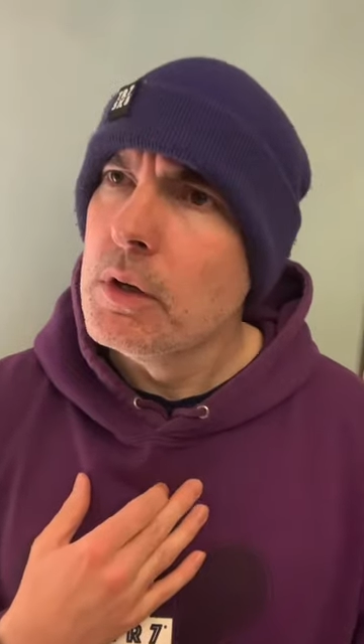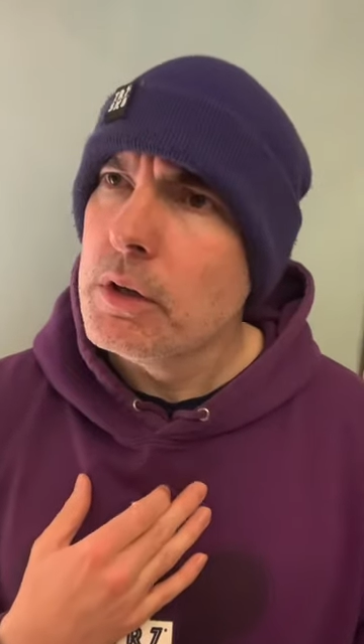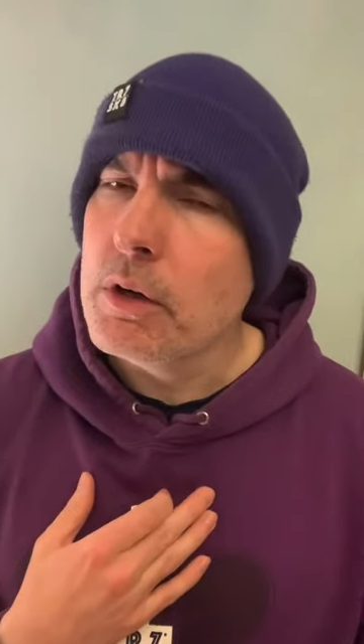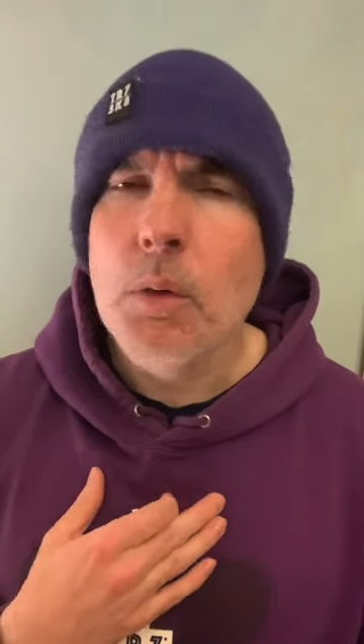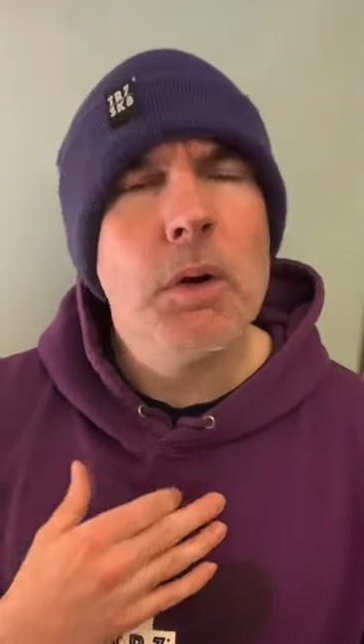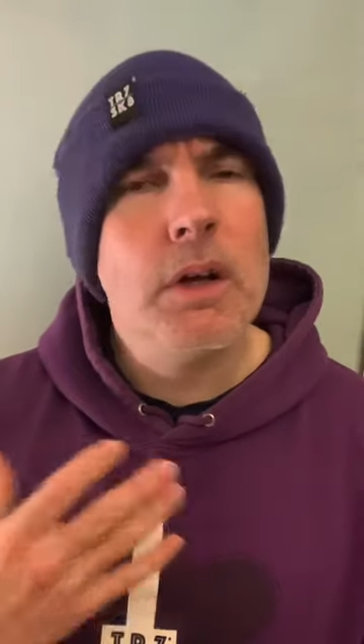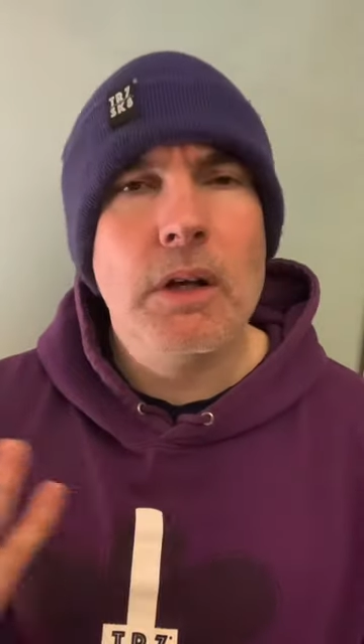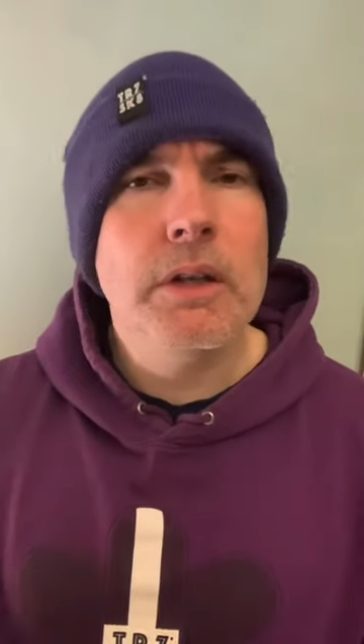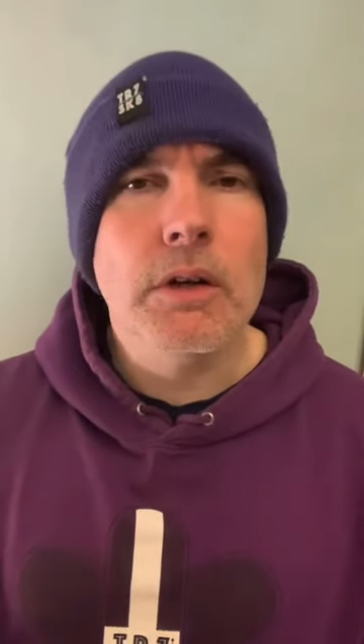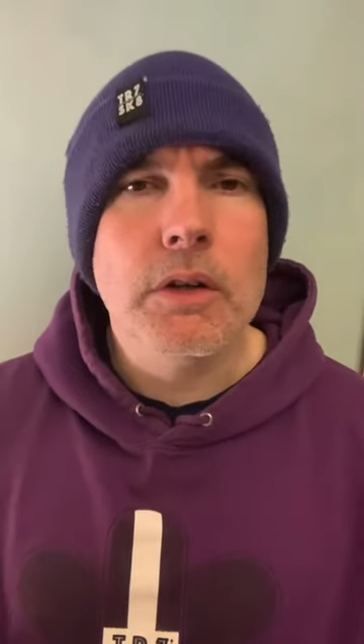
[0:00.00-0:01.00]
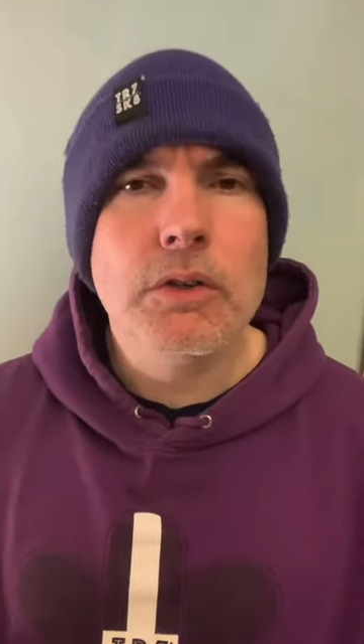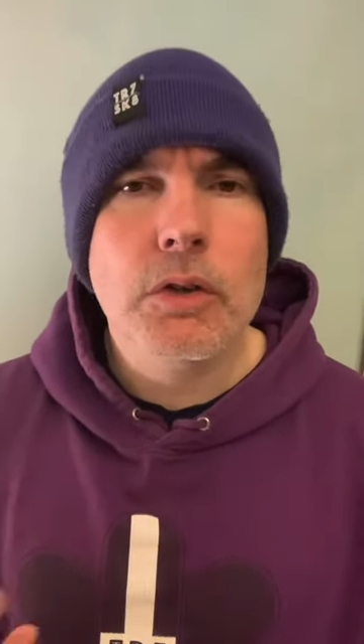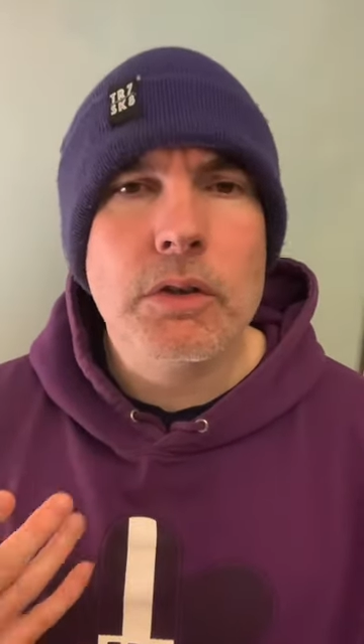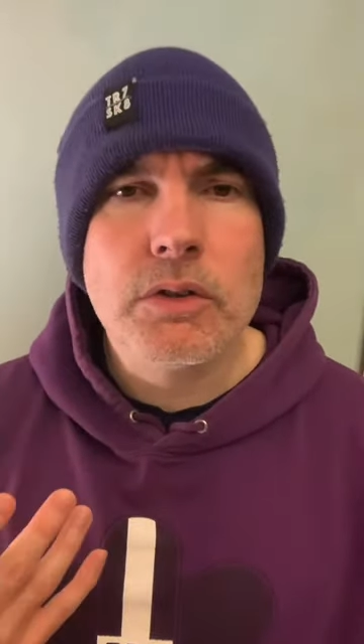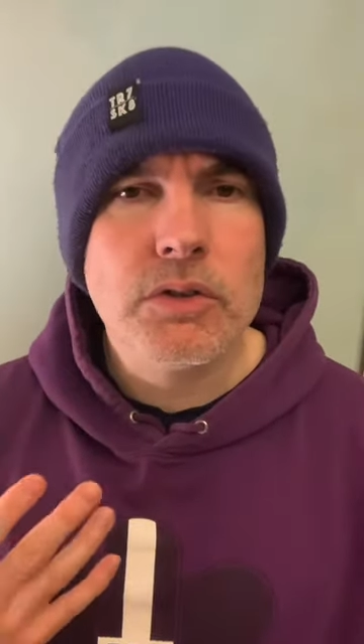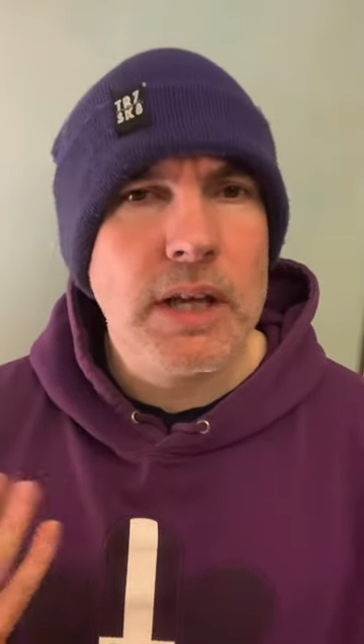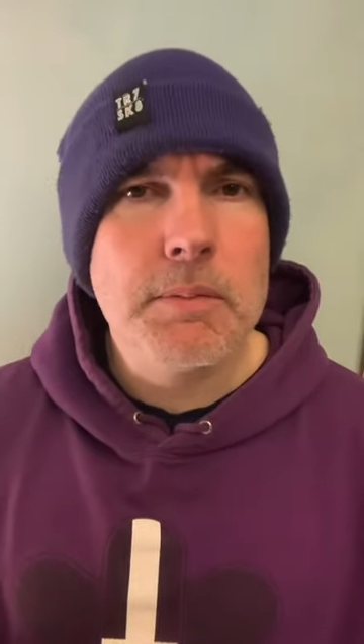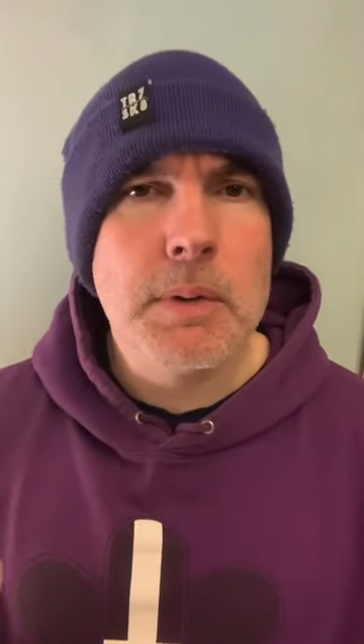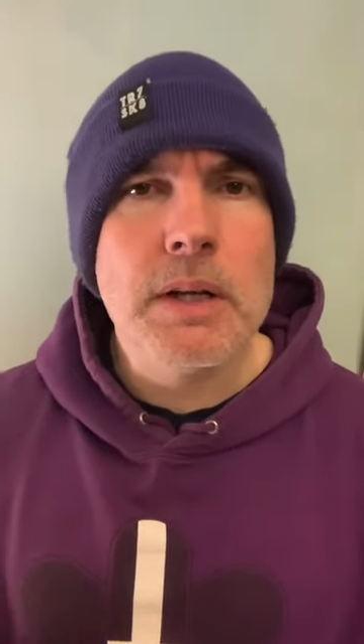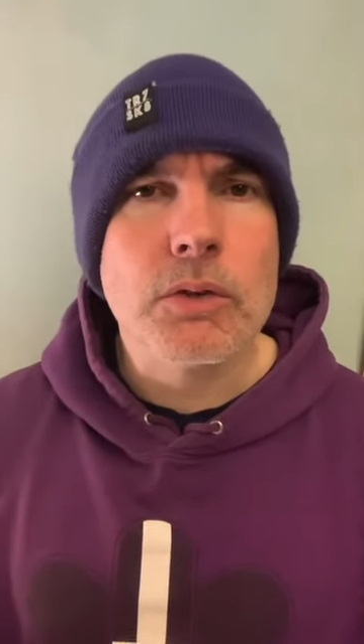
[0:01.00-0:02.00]
it took
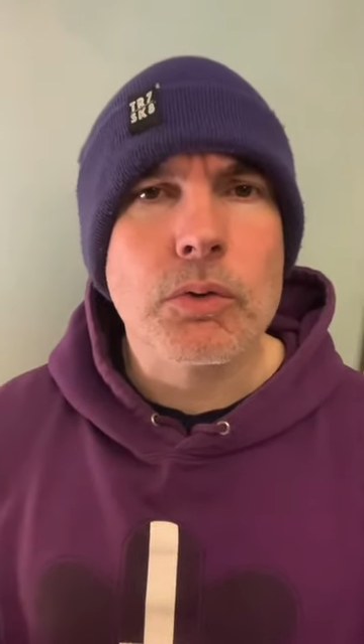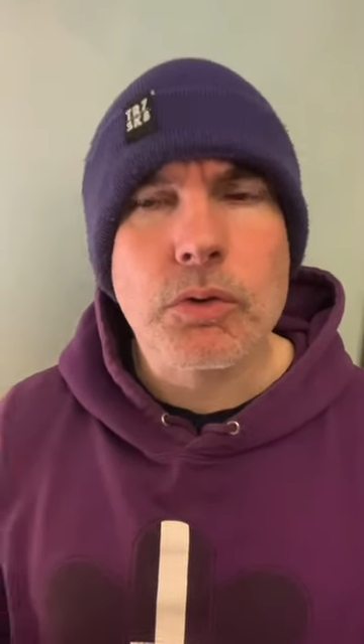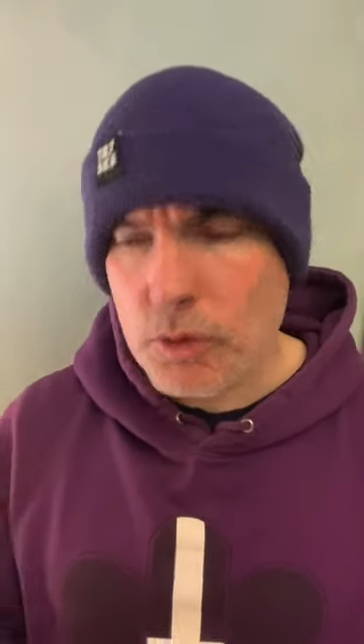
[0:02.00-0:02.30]
10 minutes or so